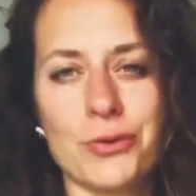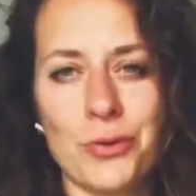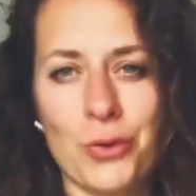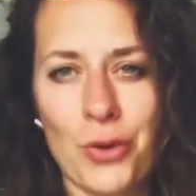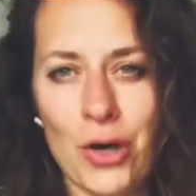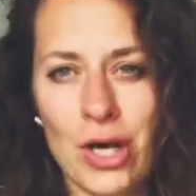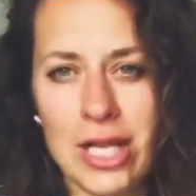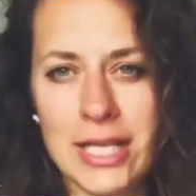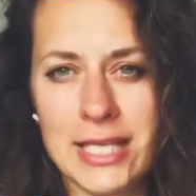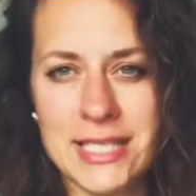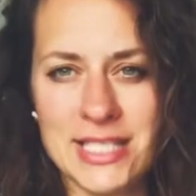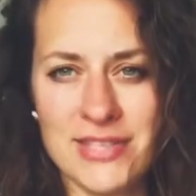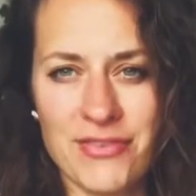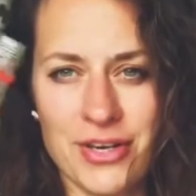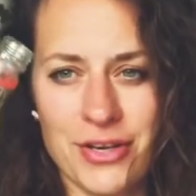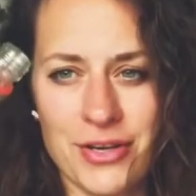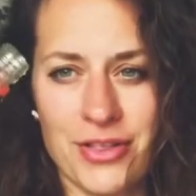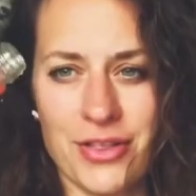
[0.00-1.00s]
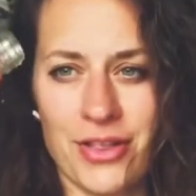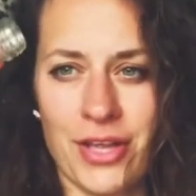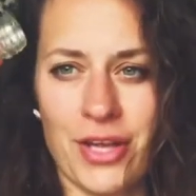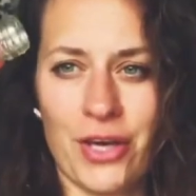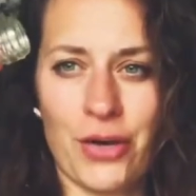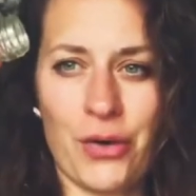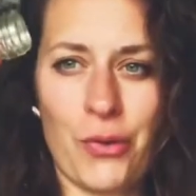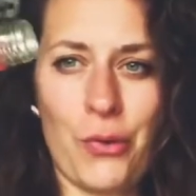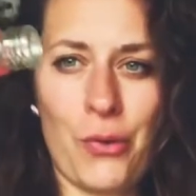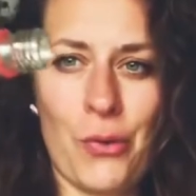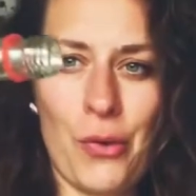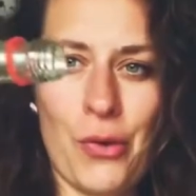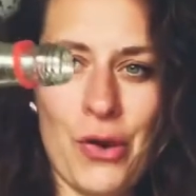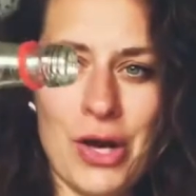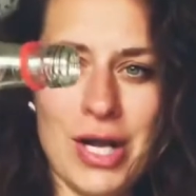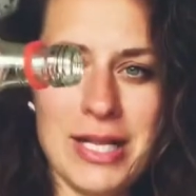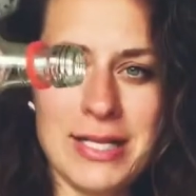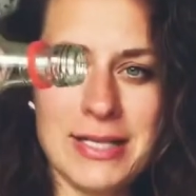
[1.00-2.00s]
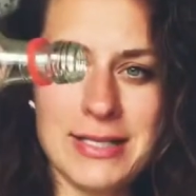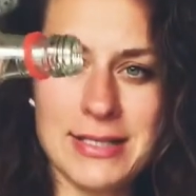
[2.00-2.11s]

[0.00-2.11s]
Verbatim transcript: oil it's very thick oil